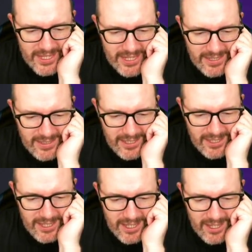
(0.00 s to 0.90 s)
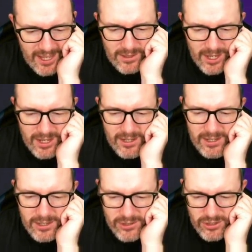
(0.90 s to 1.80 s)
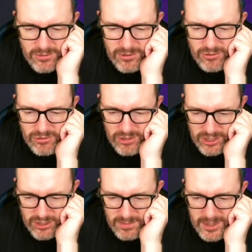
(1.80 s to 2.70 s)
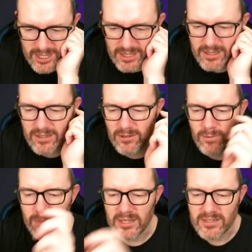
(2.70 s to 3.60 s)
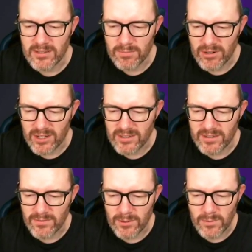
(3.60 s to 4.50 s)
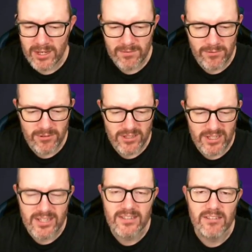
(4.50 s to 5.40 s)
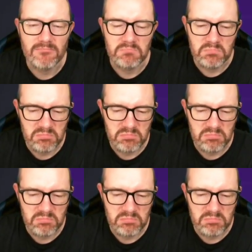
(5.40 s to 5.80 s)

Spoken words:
Exactly. Okay, I urge you to trust me. You'll be surprised if you wait for a season.